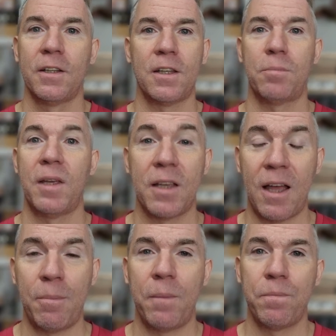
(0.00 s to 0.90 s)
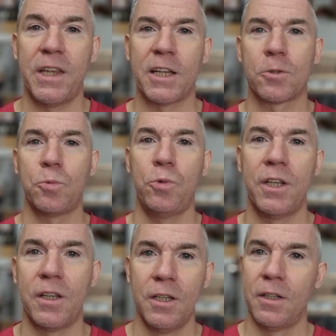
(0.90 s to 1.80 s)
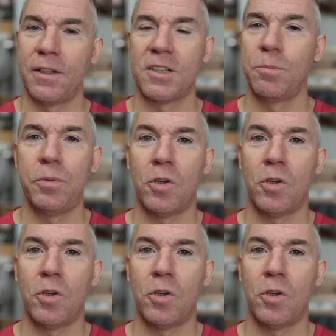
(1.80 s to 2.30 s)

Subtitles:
that may come up next week doesn't